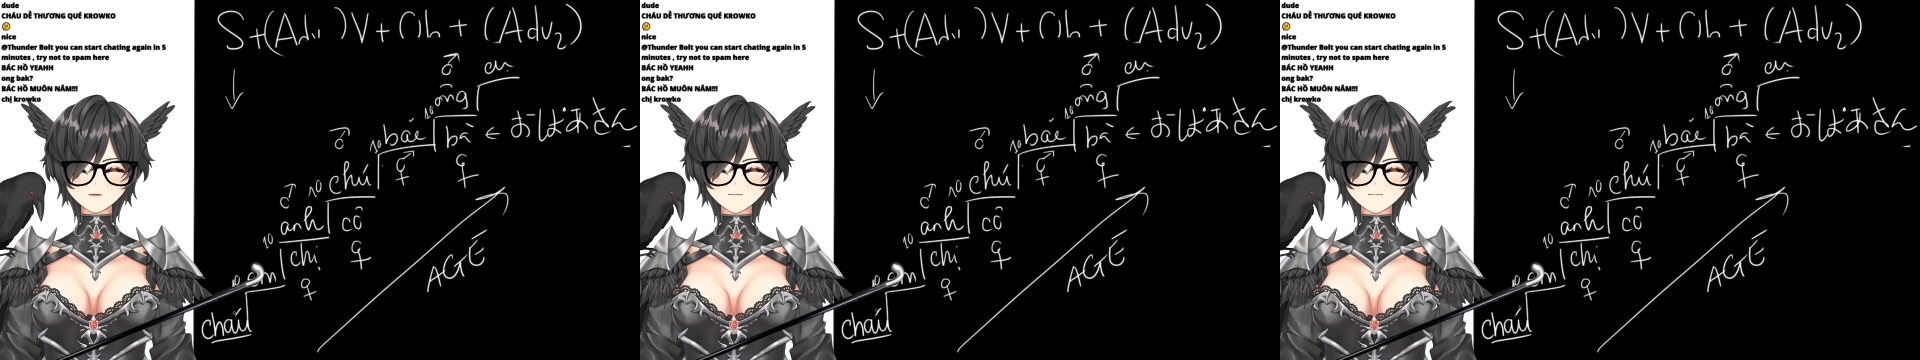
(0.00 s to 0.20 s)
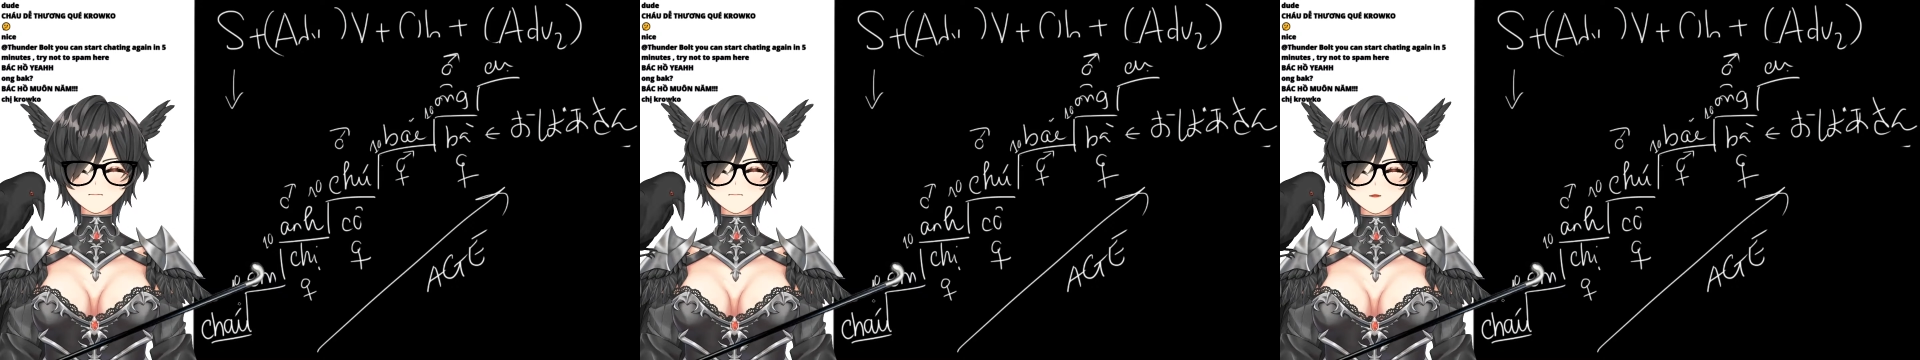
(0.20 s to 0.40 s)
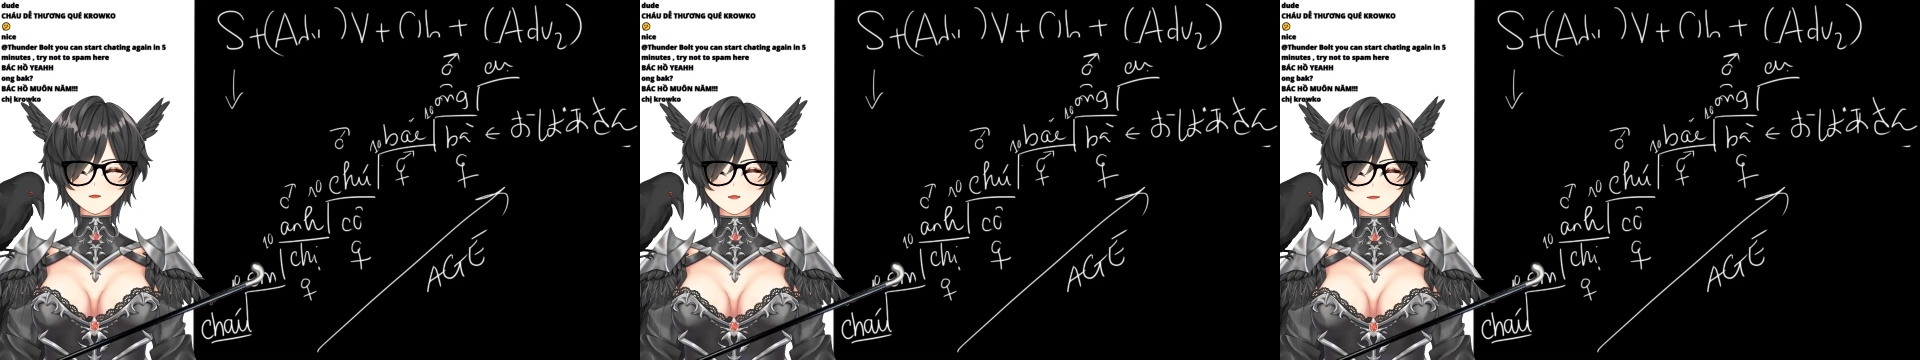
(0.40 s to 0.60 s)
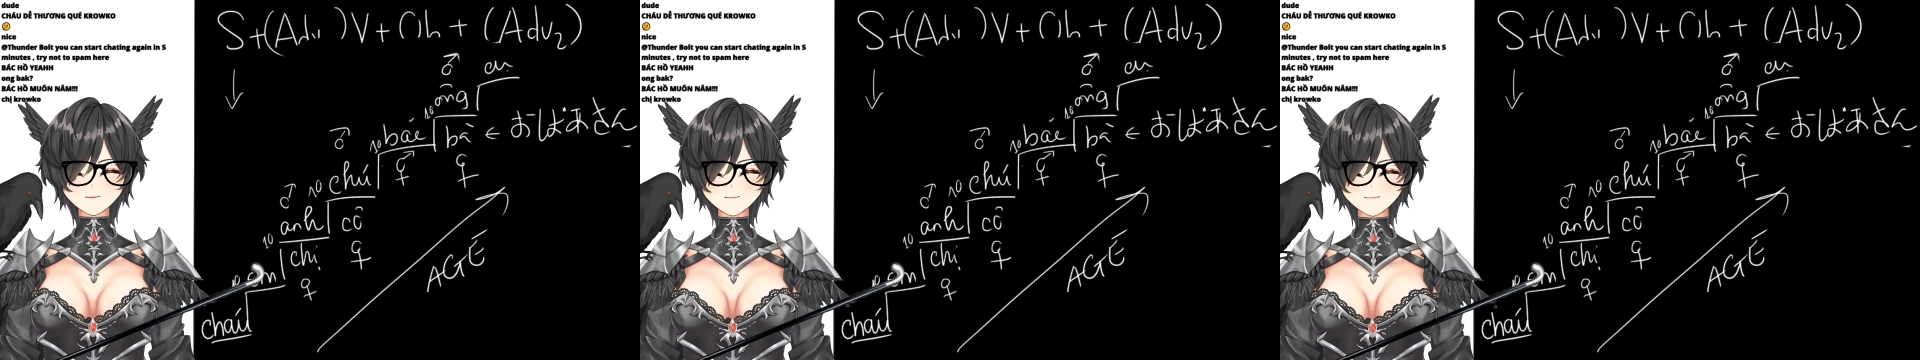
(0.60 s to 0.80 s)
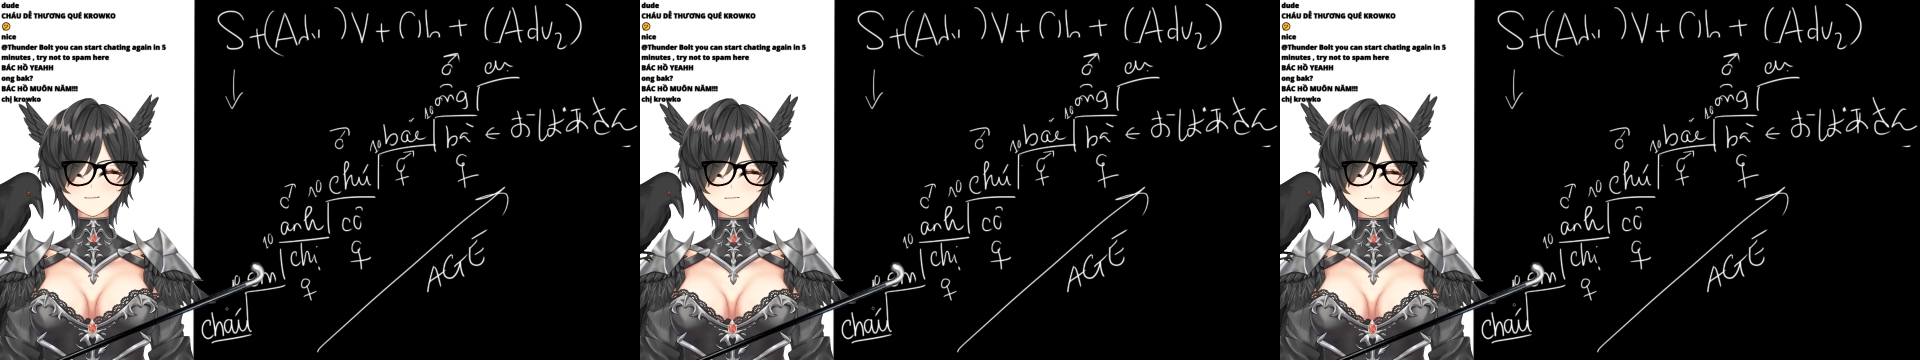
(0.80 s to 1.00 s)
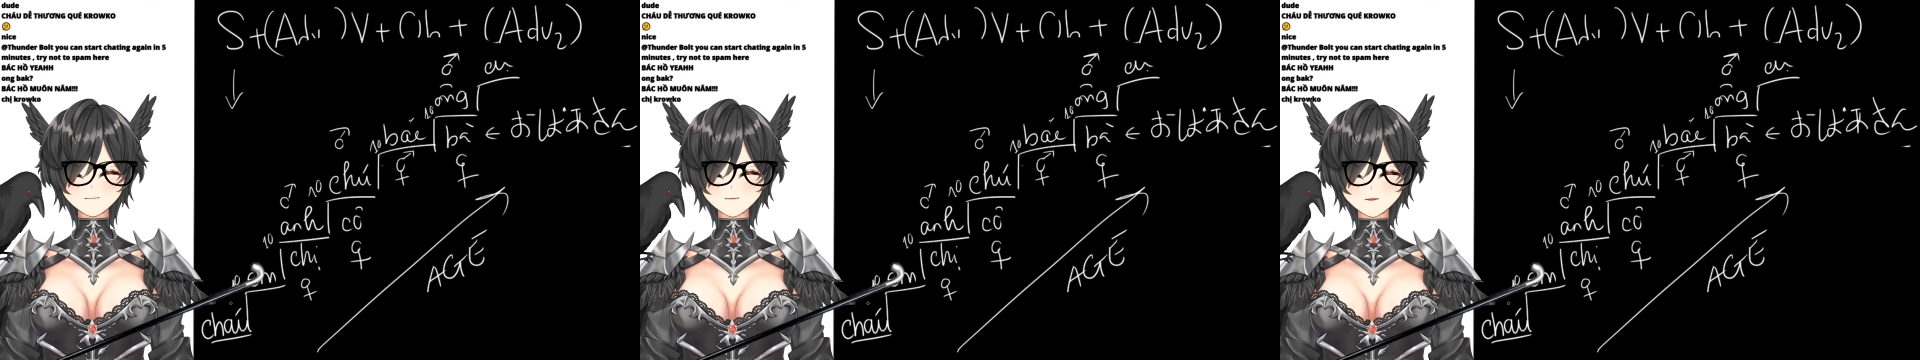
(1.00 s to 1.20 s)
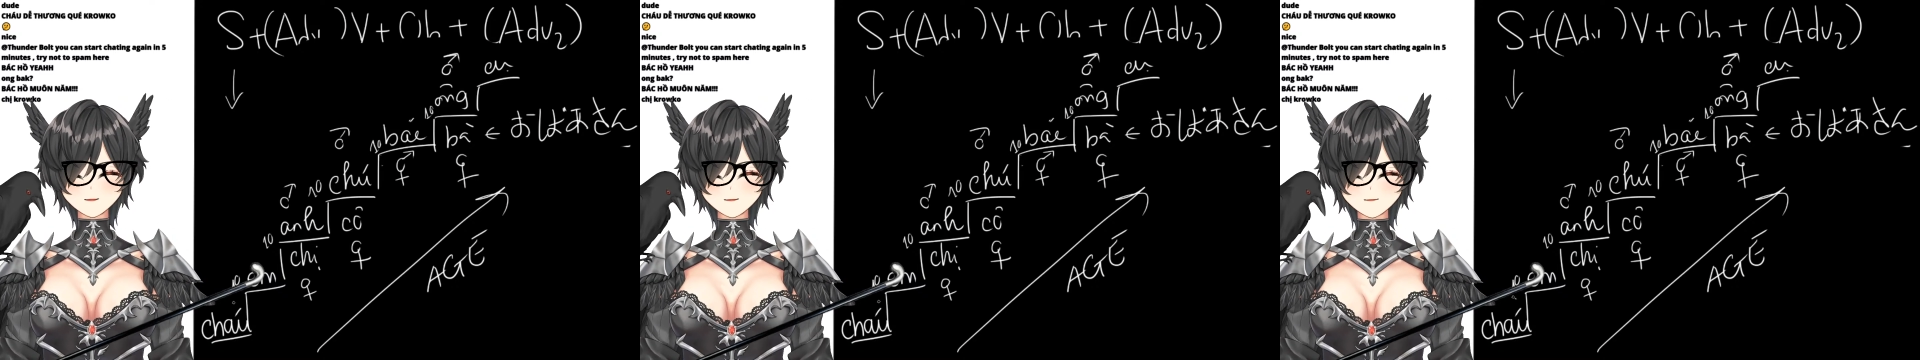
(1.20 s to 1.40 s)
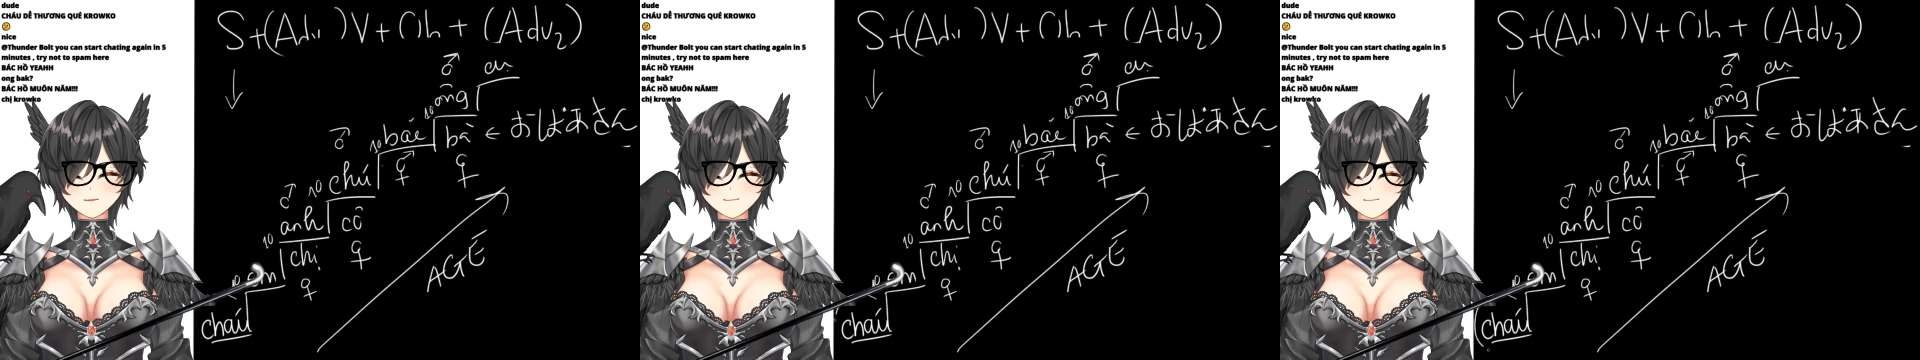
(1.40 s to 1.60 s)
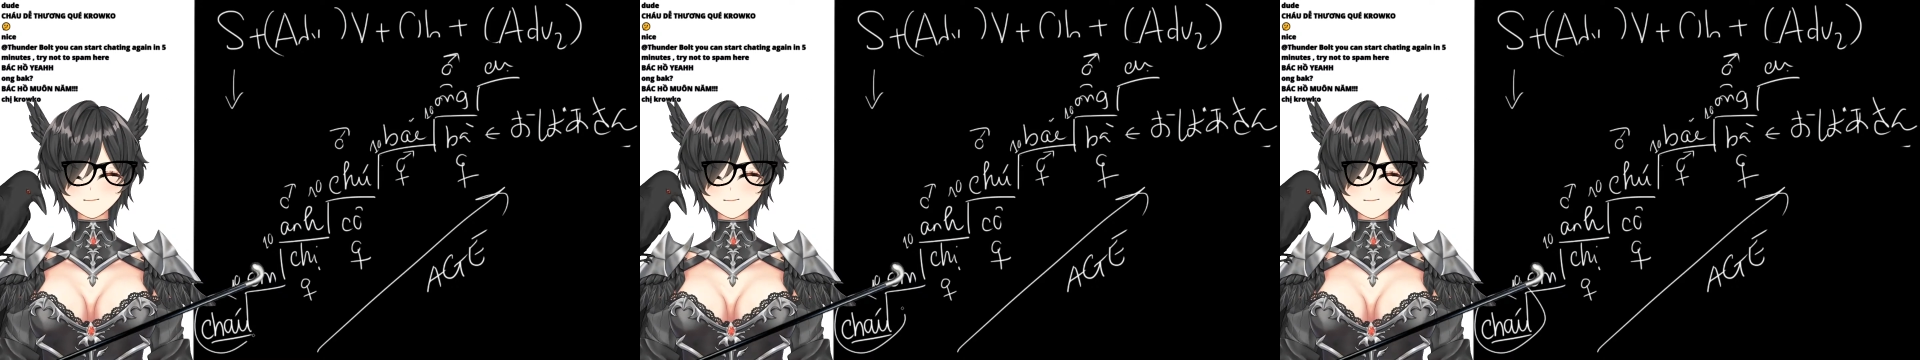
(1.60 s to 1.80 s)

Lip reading: and then my cousin who's 9